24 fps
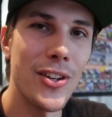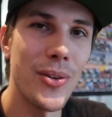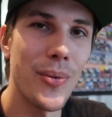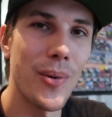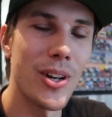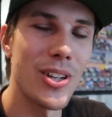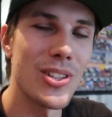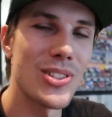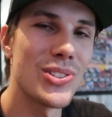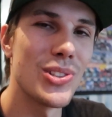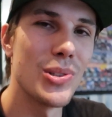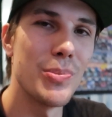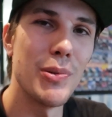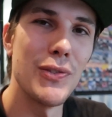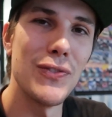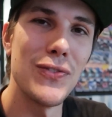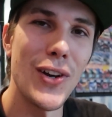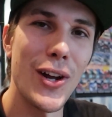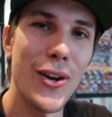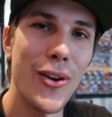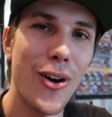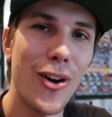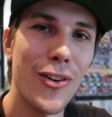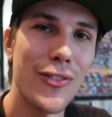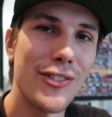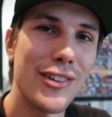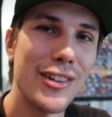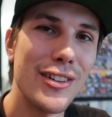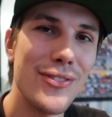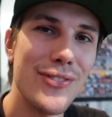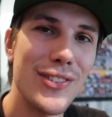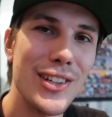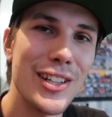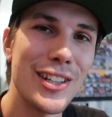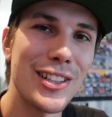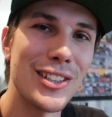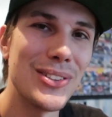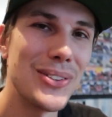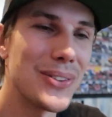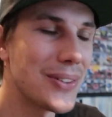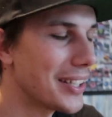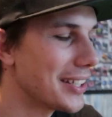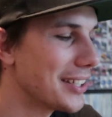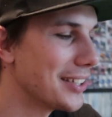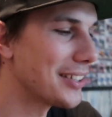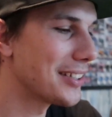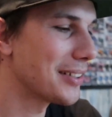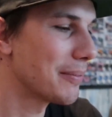you want a super fun off-road vehicle
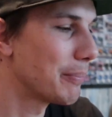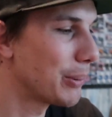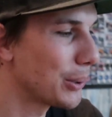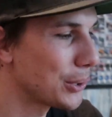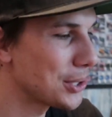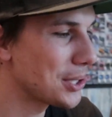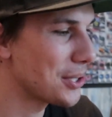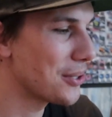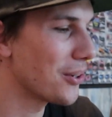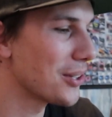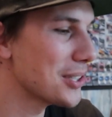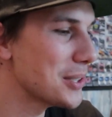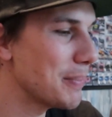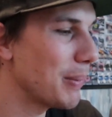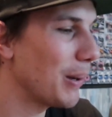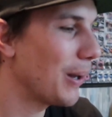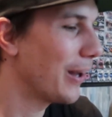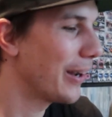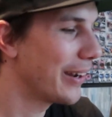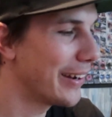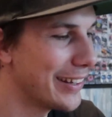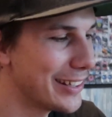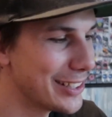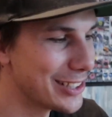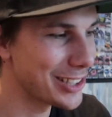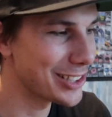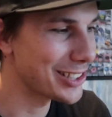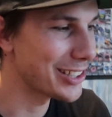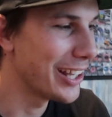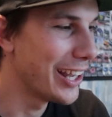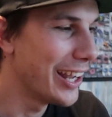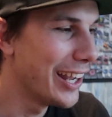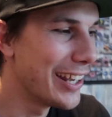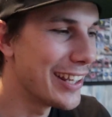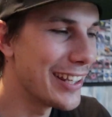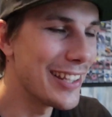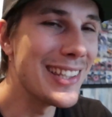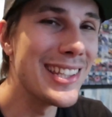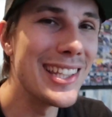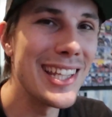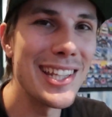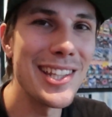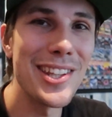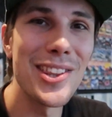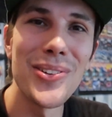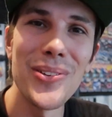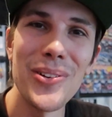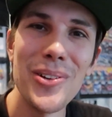that you can push a NOS button and just
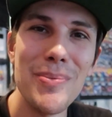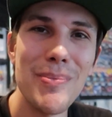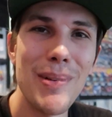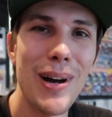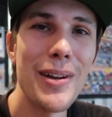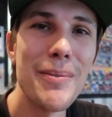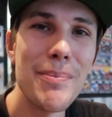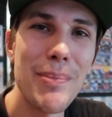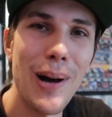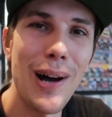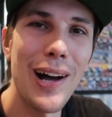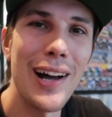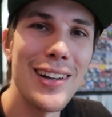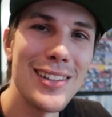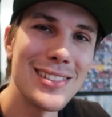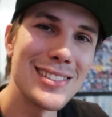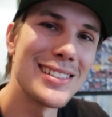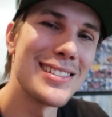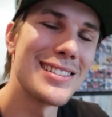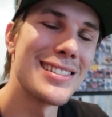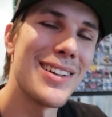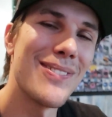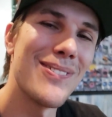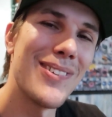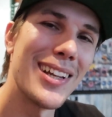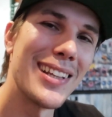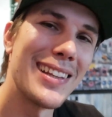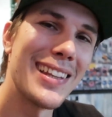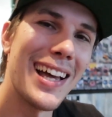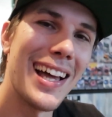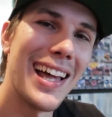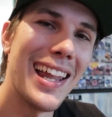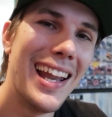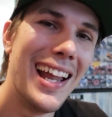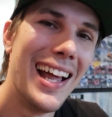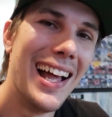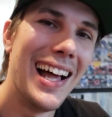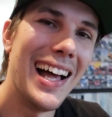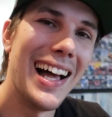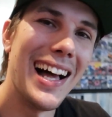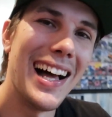yeet through mud piles and stuff like that,